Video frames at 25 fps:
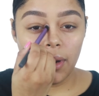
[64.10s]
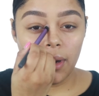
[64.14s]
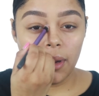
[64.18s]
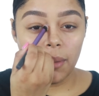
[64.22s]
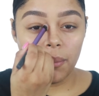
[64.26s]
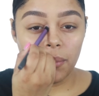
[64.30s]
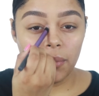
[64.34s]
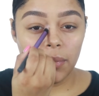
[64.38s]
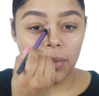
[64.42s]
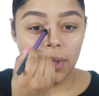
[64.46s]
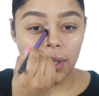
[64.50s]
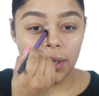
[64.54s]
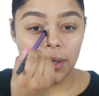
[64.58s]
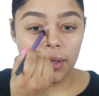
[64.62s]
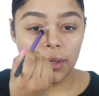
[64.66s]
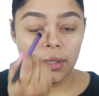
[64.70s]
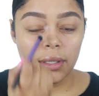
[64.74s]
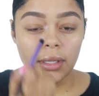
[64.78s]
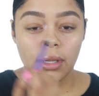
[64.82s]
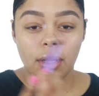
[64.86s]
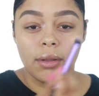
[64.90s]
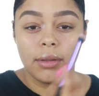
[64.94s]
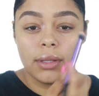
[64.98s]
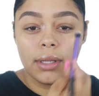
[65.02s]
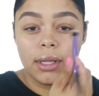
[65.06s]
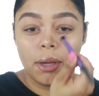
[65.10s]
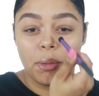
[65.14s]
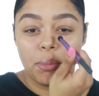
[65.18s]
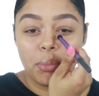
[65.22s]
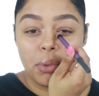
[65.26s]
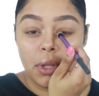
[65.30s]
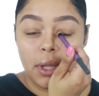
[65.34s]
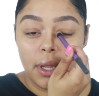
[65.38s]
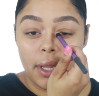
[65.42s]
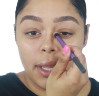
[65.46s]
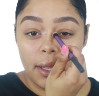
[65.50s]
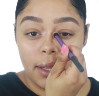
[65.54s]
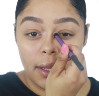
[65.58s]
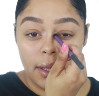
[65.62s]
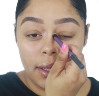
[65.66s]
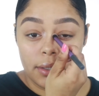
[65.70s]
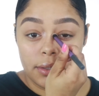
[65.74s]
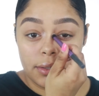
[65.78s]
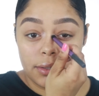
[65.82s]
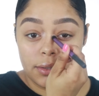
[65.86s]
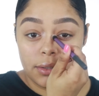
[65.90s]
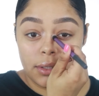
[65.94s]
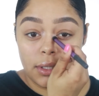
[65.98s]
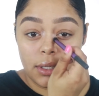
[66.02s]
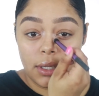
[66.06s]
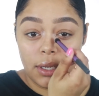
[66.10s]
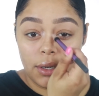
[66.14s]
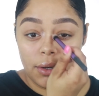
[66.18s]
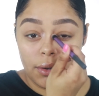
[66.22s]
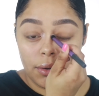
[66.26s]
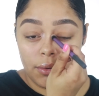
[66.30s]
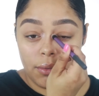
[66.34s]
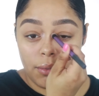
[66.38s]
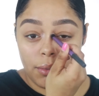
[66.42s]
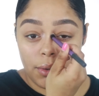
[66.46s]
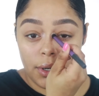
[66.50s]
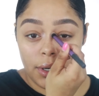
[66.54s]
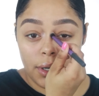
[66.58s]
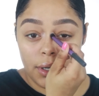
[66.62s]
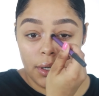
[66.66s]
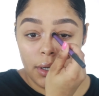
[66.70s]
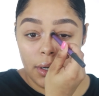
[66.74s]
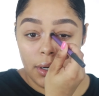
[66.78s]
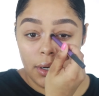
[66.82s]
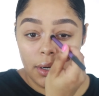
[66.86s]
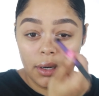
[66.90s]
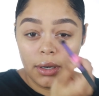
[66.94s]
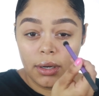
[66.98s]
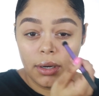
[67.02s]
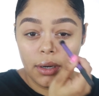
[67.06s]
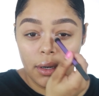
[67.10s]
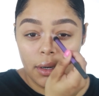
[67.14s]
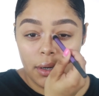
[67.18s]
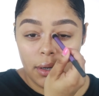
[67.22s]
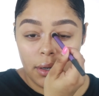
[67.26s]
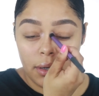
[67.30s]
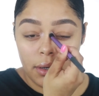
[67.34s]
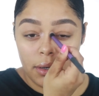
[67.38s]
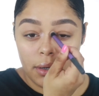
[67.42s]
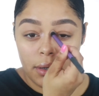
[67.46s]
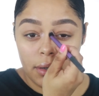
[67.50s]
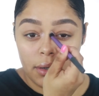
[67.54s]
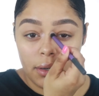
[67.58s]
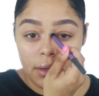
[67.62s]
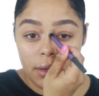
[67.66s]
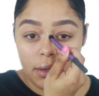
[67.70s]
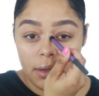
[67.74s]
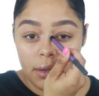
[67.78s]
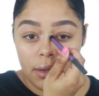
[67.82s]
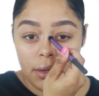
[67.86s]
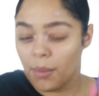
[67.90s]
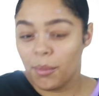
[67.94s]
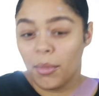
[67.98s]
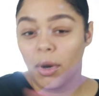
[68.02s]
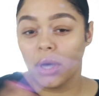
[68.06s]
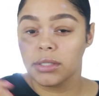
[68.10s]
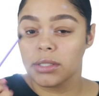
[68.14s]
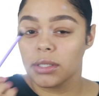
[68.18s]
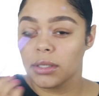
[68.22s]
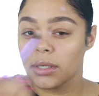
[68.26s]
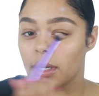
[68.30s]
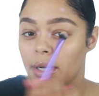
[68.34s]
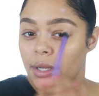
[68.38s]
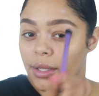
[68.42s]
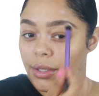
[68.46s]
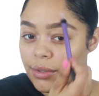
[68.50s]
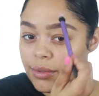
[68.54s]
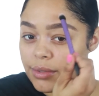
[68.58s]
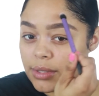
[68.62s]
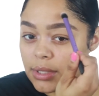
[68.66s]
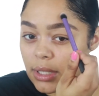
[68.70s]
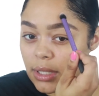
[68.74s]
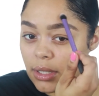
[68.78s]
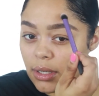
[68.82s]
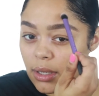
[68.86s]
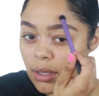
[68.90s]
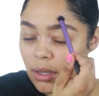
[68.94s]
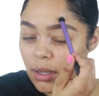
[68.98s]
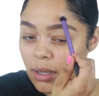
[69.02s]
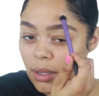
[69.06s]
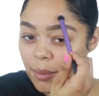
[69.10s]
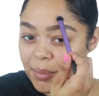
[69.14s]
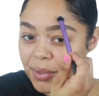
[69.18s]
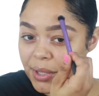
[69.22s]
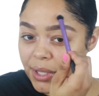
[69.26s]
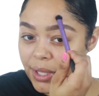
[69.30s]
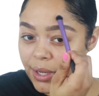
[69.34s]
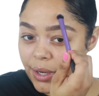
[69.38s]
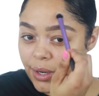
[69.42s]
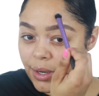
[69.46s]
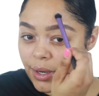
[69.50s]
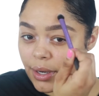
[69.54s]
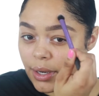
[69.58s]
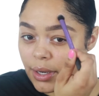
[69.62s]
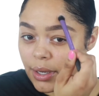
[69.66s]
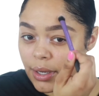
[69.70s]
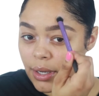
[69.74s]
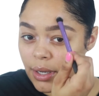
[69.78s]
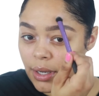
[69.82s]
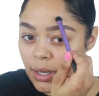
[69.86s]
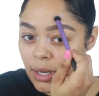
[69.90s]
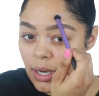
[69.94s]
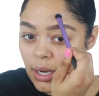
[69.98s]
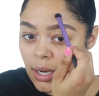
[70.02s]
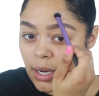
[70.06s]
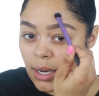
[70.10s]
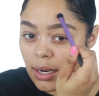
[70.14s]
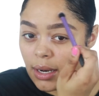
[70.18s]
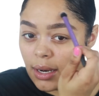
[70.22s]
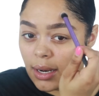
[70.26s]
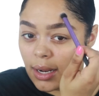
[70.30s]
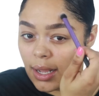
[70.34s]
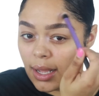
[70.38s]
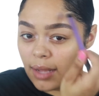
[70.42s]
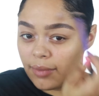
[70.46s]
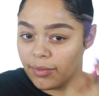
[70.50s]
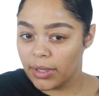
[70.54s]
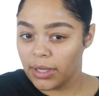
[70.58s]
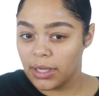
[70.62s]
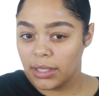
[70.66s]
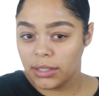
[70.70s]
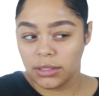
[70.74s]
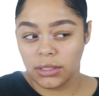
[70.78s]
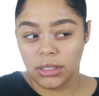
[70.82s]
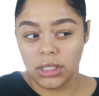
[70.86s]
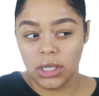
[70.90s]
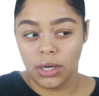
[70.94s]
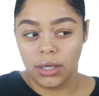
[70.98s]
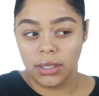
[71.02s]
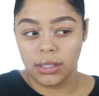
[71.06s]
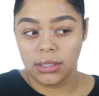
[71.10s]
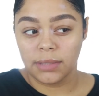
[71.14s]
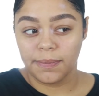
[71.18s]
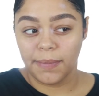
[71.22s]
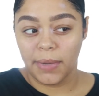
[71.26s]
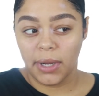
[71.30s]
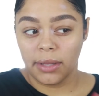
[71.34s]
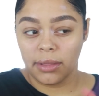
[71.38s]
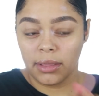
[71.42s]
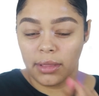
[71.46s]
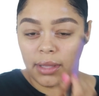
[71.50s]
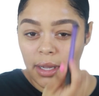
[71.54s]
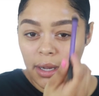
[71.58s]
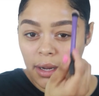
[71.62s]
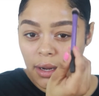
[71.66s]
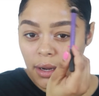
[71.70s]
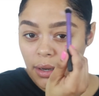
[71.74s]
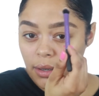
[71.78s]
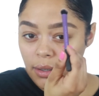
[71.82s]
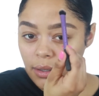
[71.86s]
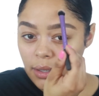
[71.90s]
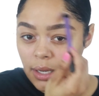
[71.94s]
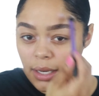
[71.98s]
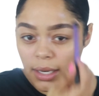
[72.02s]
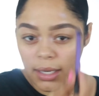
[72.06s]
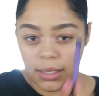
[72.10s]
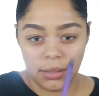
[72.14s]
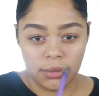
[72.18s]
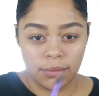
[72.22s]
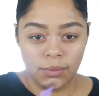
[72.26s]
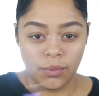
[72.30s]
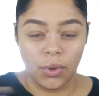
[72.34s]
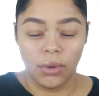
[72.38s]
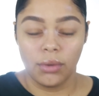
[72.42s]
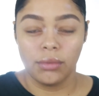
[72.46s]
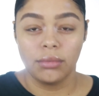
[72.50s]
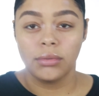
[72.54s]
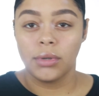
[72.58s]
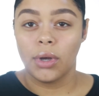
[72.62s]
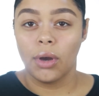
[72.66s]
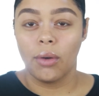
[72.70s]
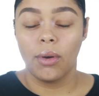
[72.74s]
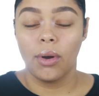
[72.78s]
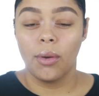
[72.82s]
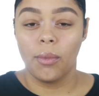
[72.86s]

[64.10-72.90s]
and I'm literally only applying it to the inner corner. I'm also going to use it up here. I have like a dark spot there and it won't go